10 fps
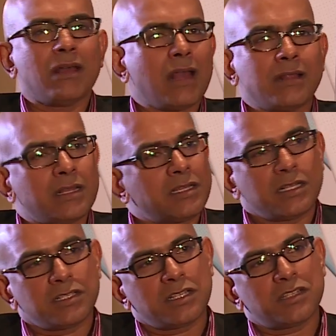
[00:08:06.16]
I think
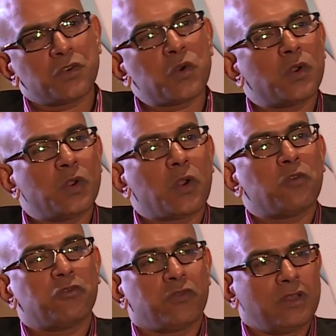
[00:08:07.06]
there's a whole lot
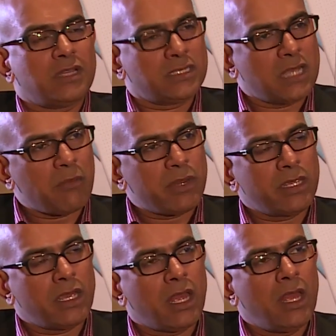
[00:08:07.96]
of things
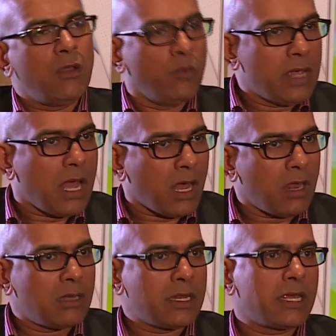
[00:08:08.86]
happening here. We
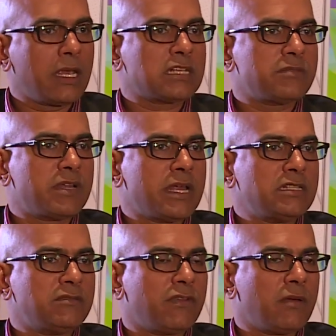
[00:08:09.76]
are taking
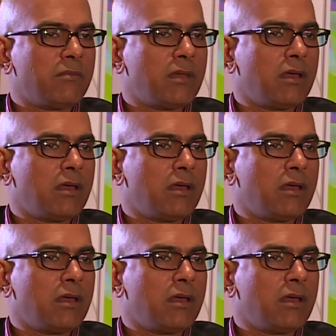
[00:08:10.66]
expertise from